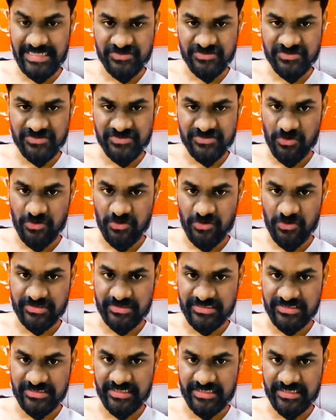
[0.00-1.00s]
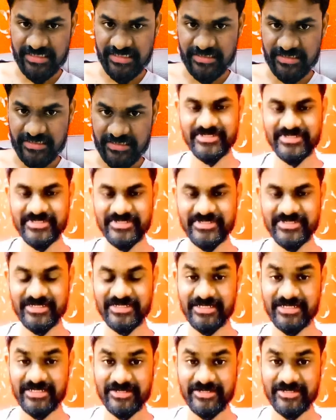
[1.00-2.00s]
increase the follower with this.
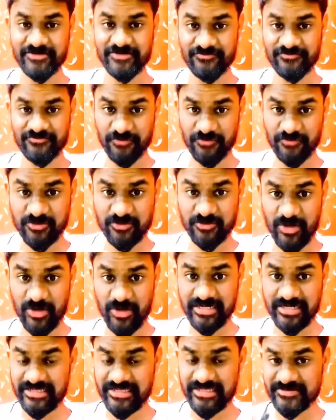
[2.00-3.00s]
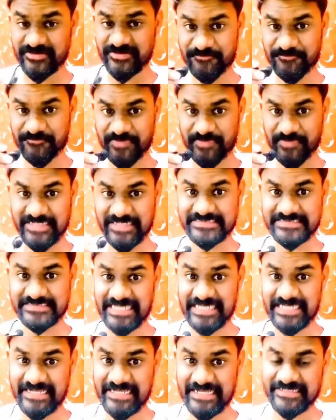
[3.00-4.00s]
Fourth point is
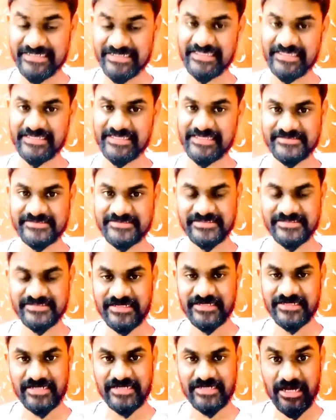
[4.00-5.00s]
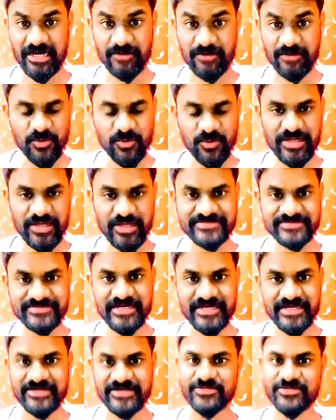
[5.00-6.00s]
targeting. Yes, how you can
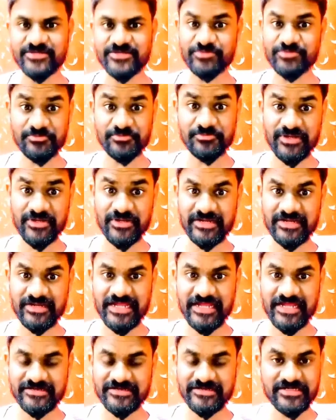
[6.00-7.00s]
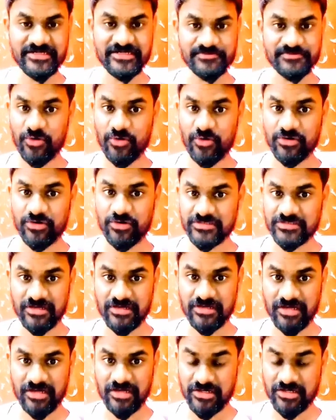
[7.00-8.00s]
target the people, right?
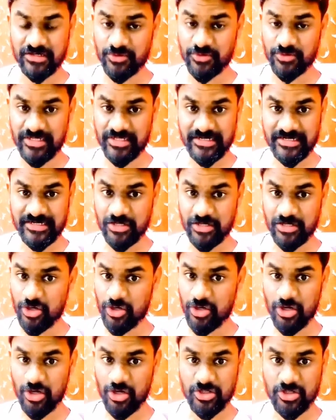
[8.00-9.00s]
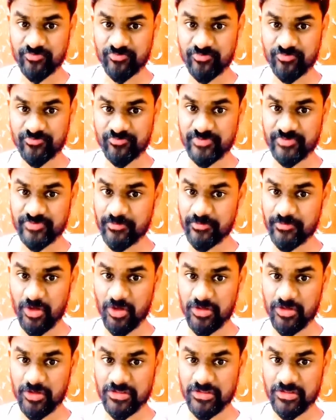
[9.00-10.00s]
Because you will get a lot of
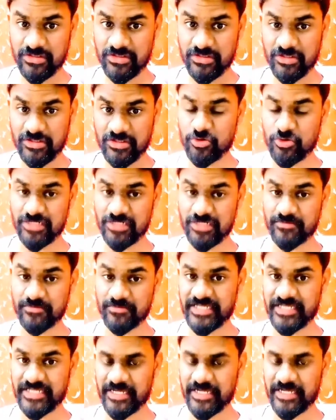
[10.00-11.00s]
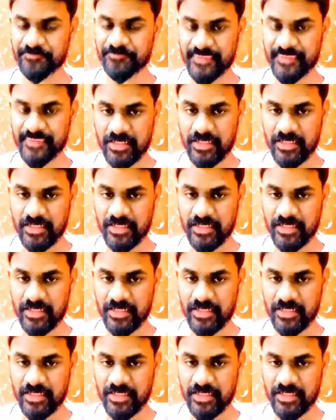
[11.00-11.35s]
people on social media,